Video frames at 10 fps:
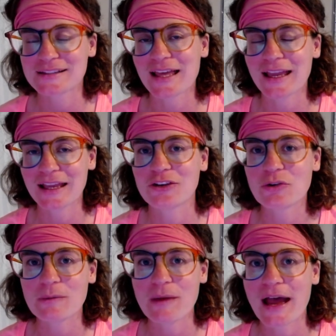The
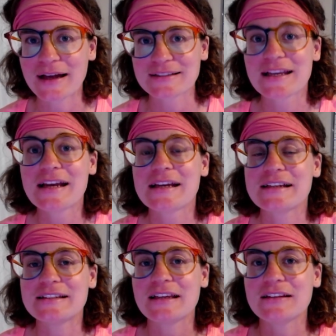annual pass
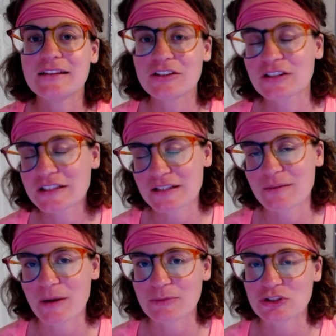is a year into the
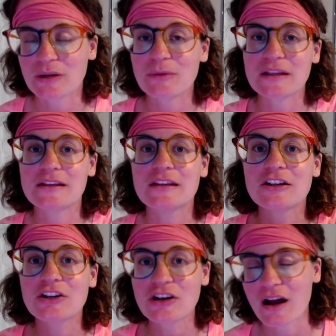membership, a
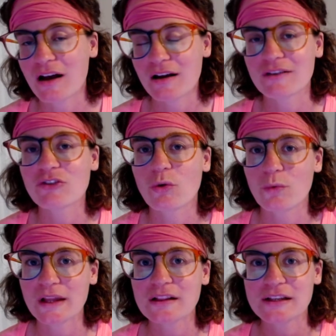year of
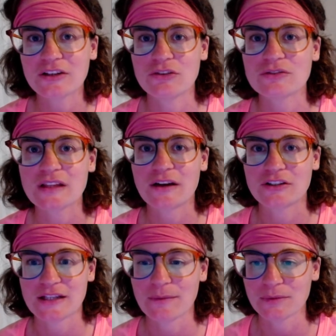weekly newsletter
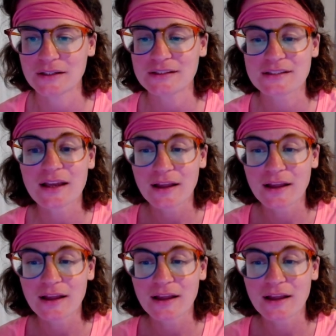templates.